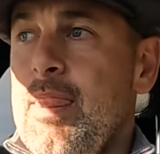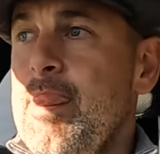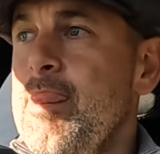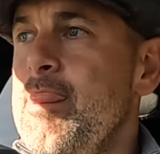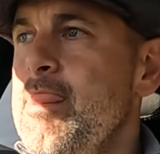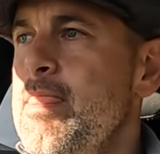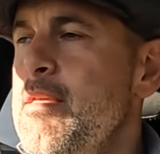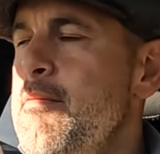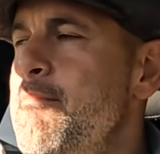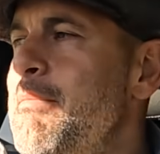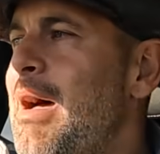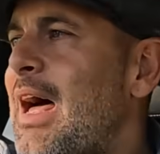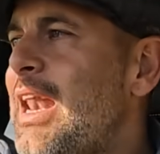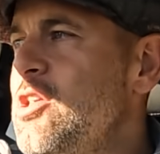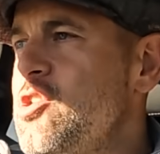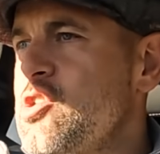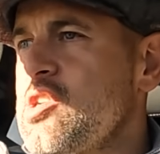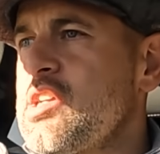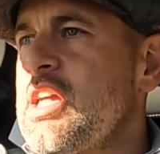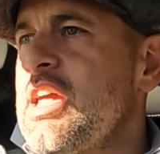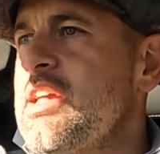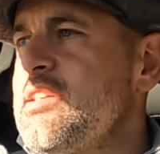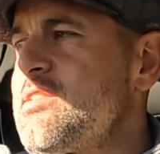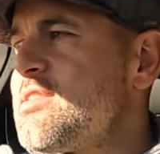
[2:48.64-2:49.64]
the manager
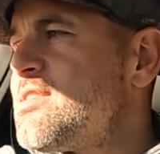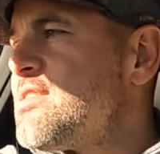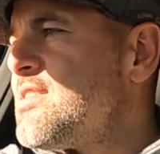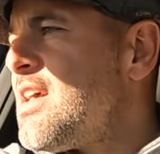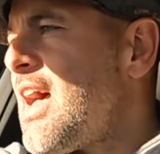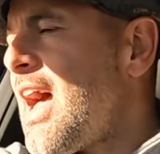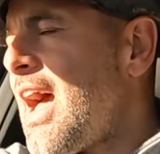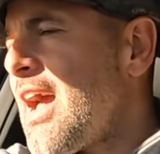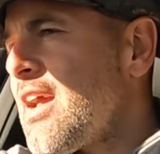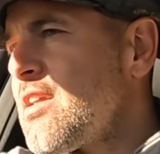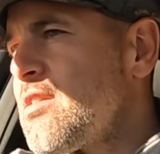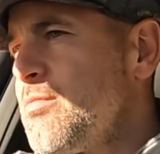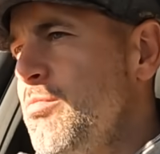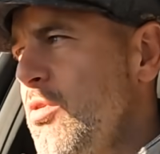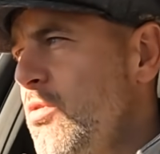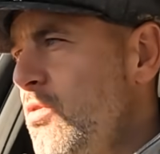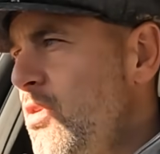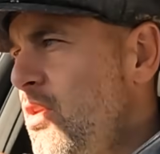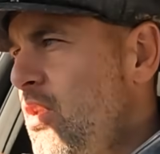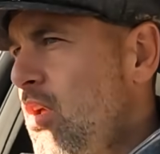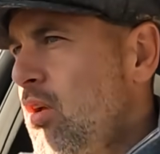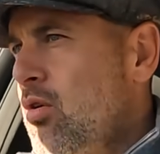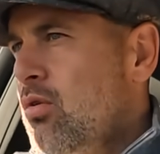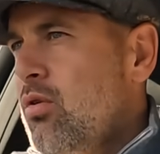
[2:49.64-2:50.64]
get sacked, but you
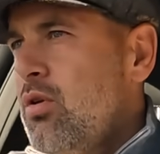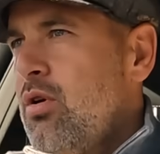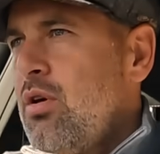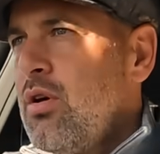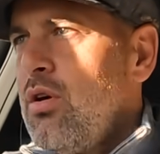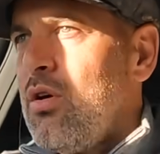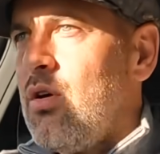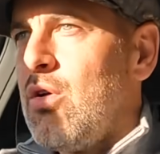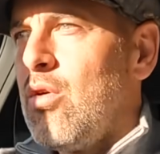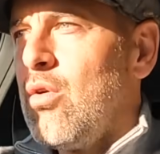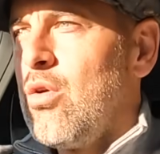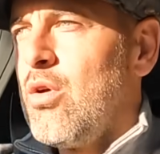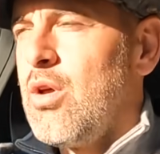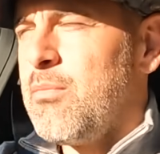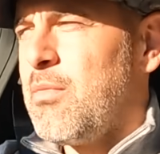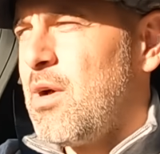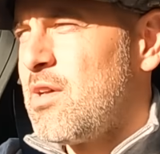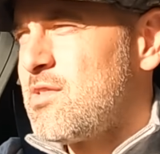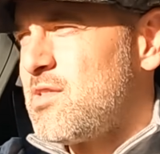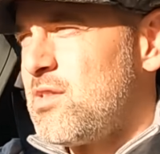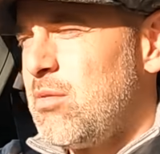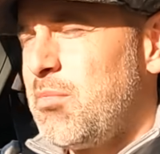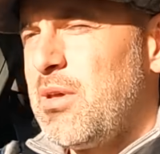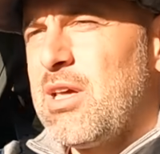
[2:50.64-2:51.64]
know, it
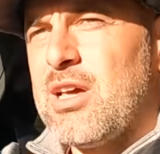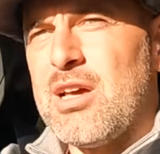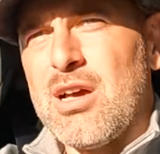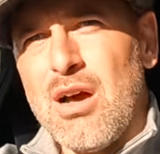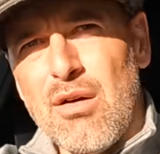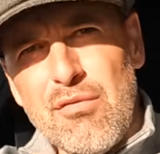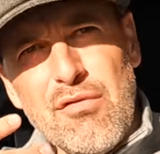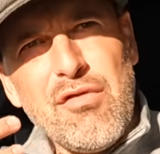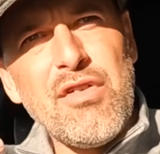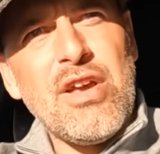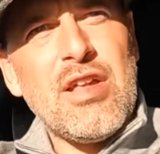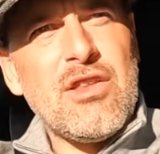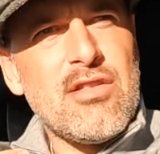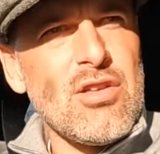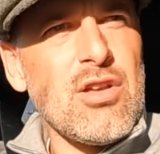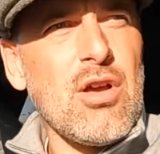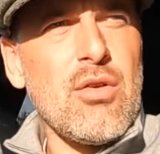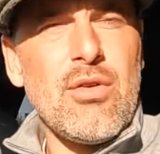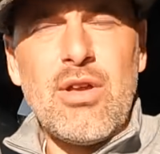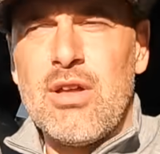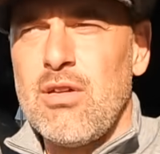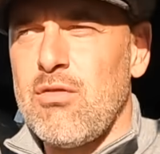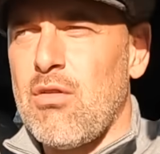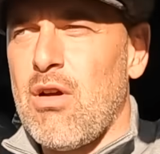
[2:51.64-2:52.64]
must have been comforting to know
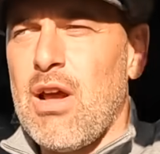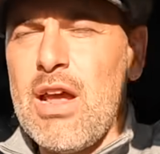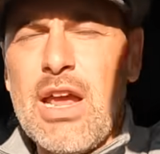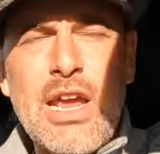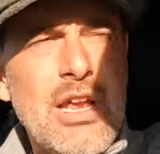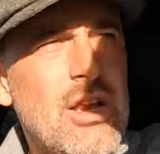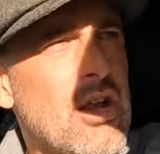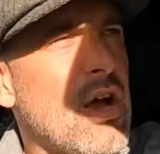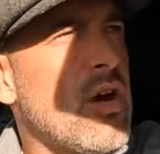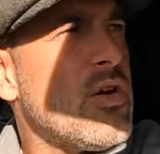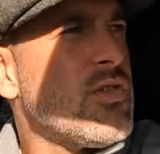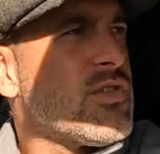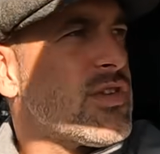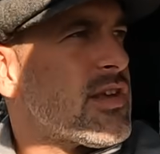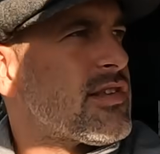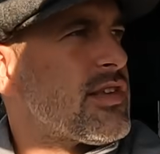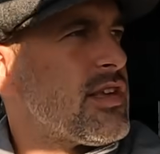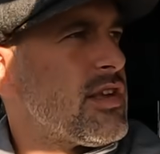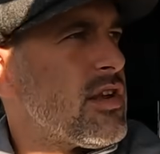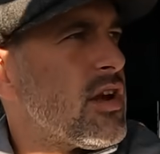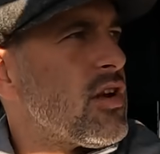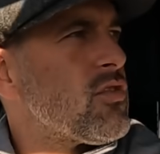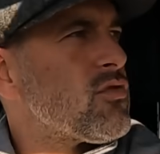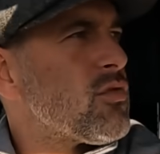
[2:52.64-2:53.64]
that right he knows us, he
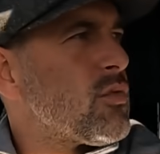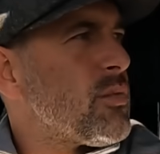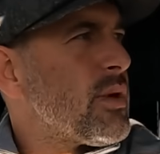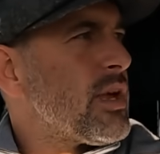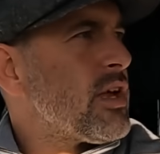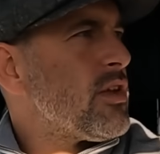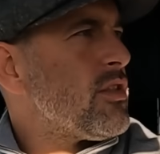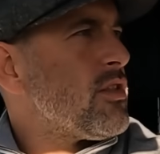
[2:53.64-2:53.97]
knows what we can